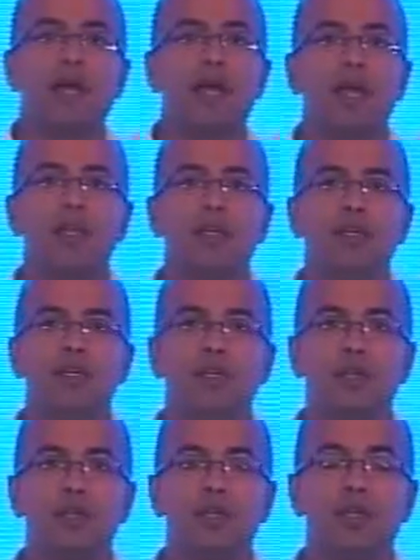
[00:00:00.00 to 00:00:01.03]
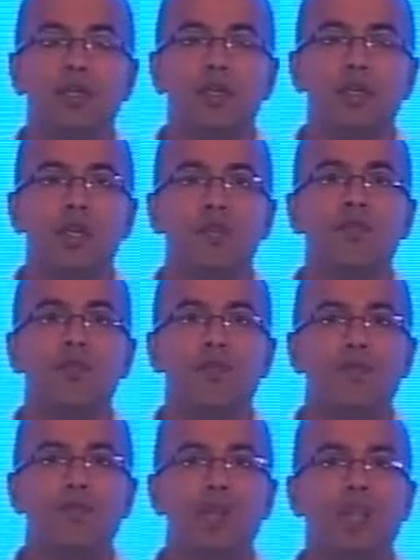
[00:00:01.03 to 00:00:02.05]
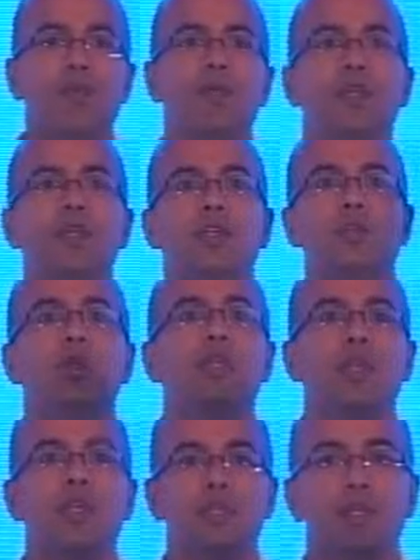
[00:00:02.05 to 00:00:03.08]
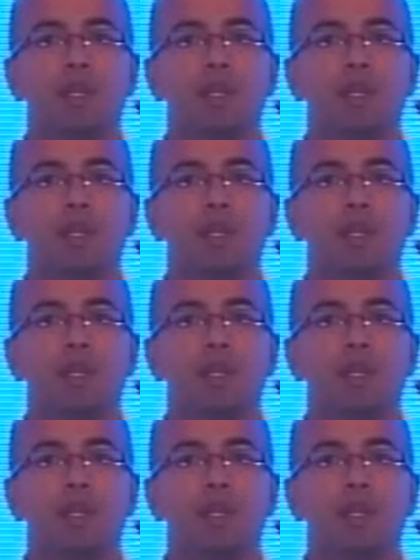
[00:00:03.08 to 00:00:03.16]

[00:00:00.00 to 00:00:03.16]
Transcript: and give relevant communication,